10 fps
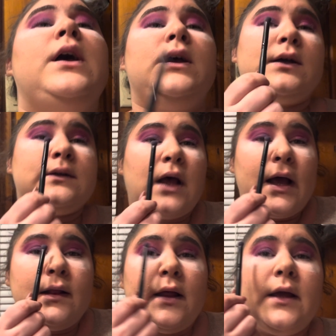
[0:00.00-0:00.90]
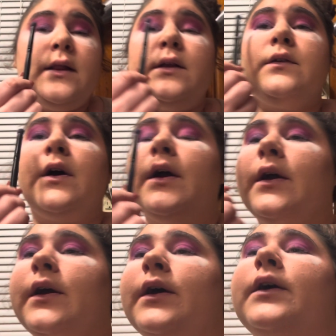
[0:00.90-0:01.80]
because I like the dark
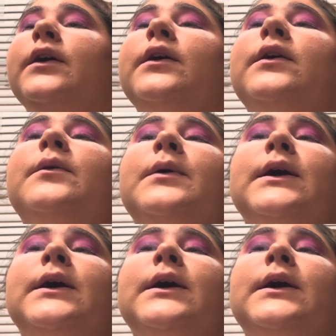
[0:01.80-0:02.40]
we're